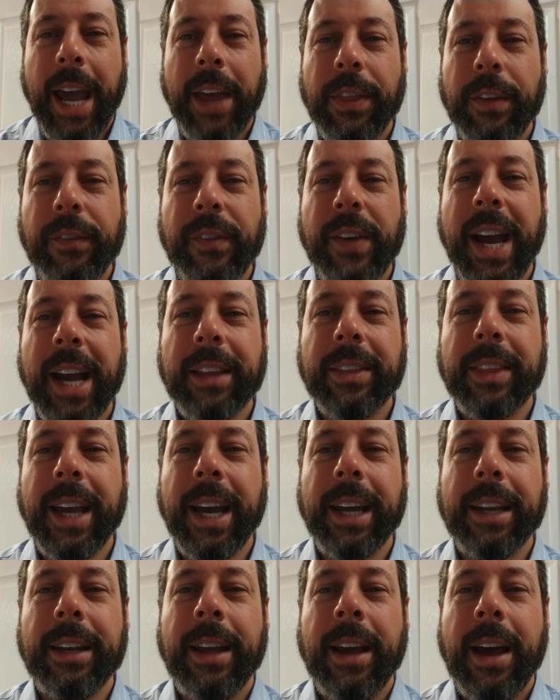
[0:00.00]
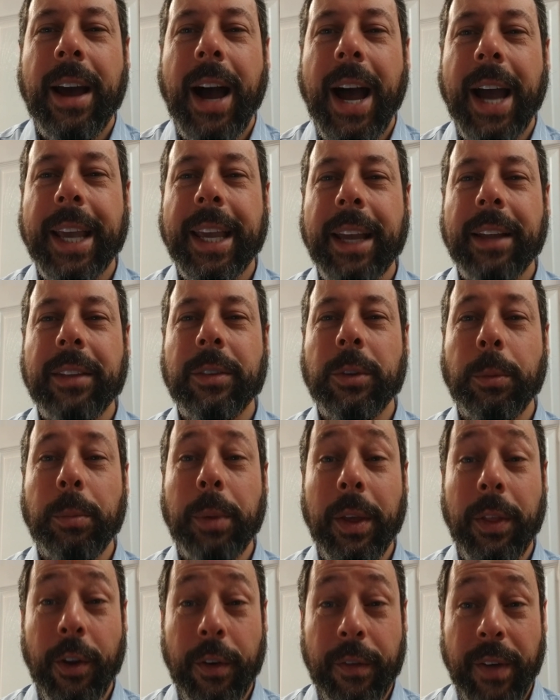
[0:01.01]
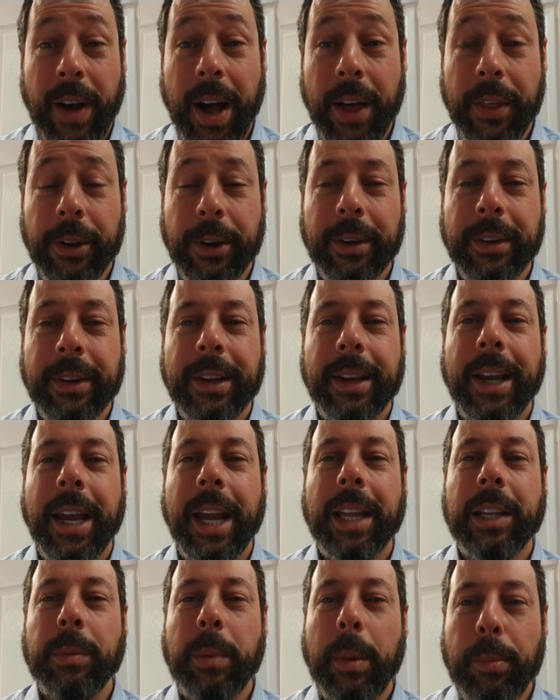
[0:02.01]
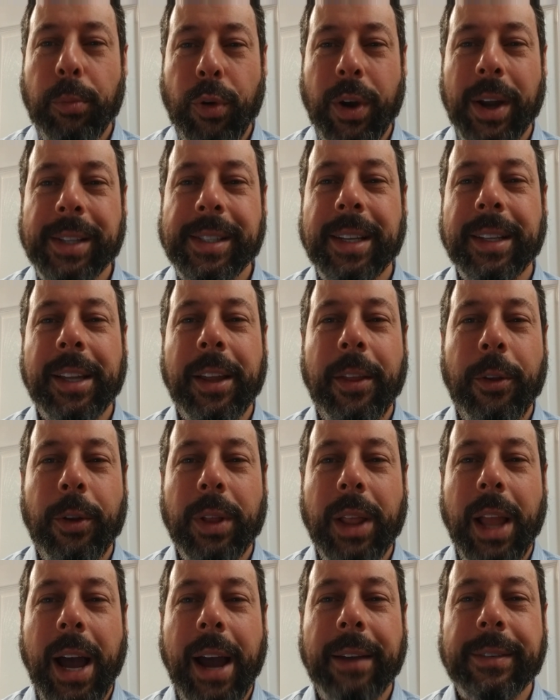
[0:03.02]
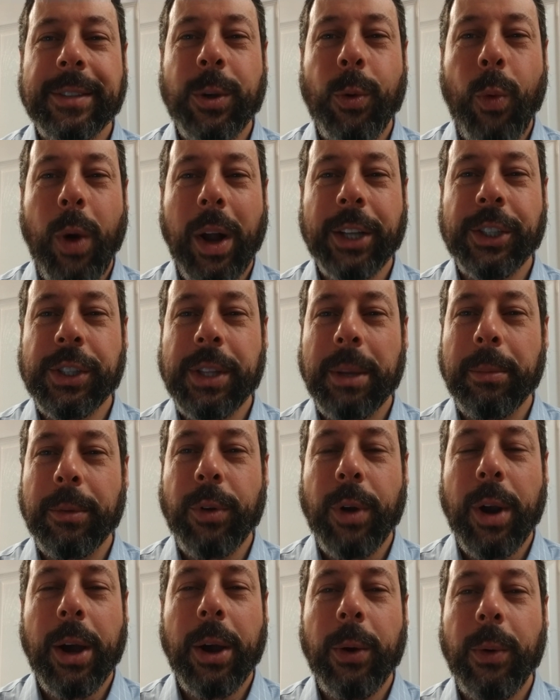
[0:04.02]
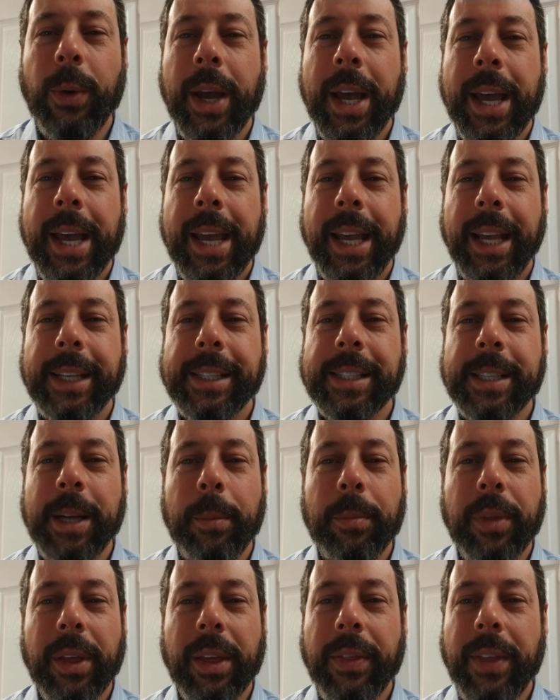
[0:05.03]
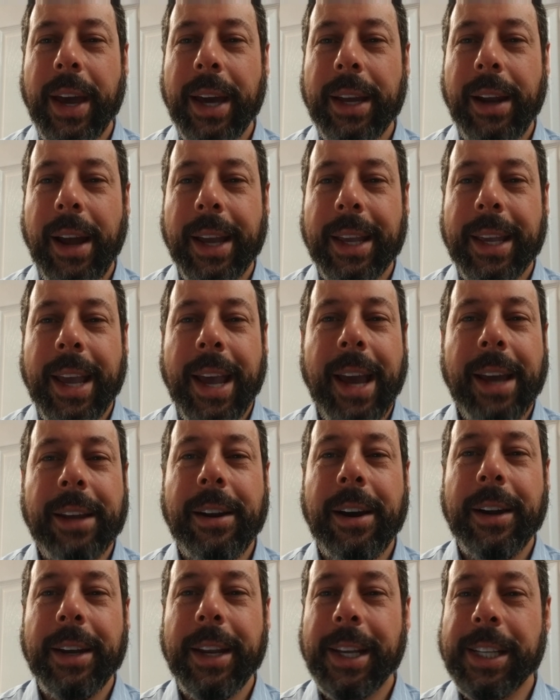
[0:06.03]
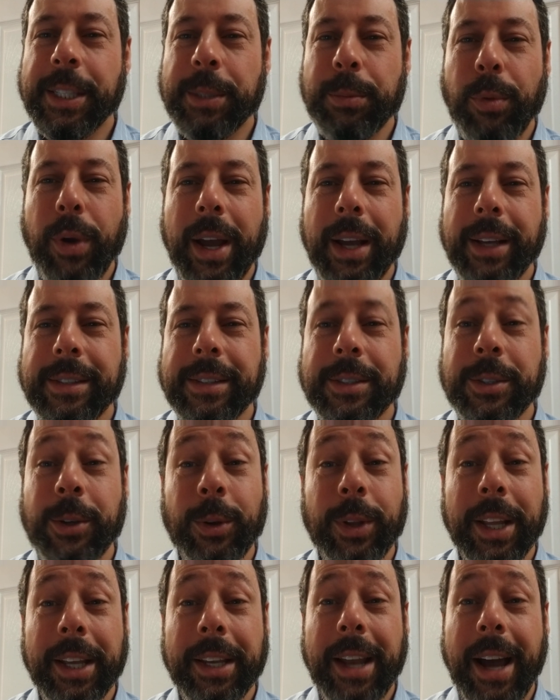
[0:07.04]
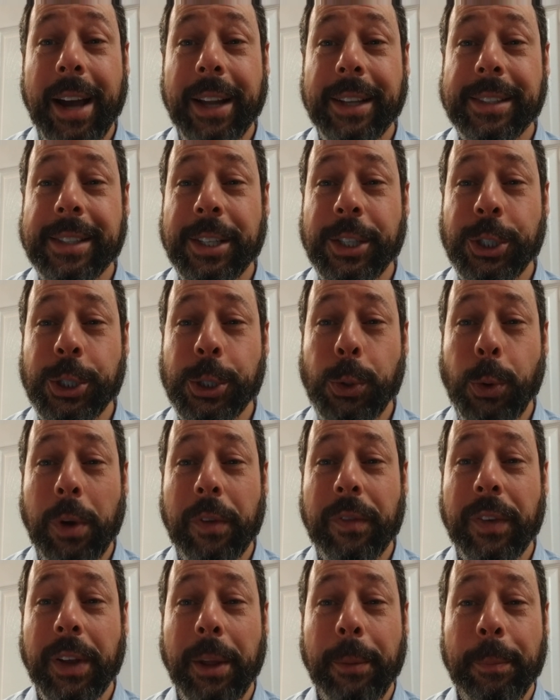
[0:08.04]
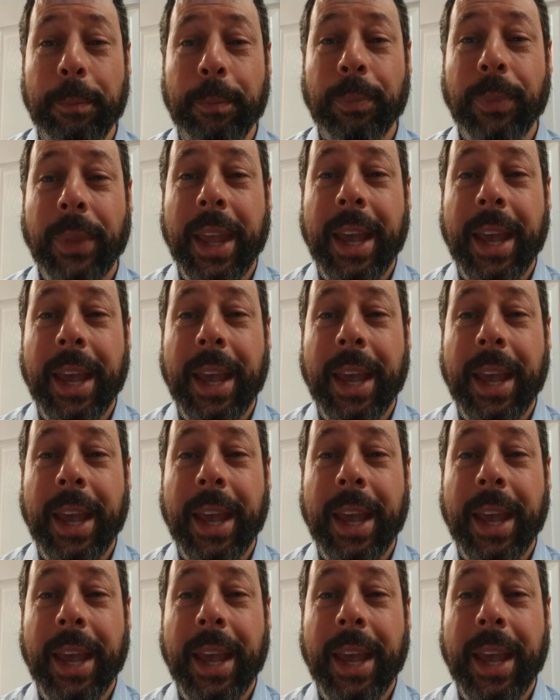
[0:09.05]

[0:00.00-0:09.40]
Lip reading: And the fact that I get to be their father and to be present in their lives and watch them grow is something that I cannot express, certainly not in such a short film.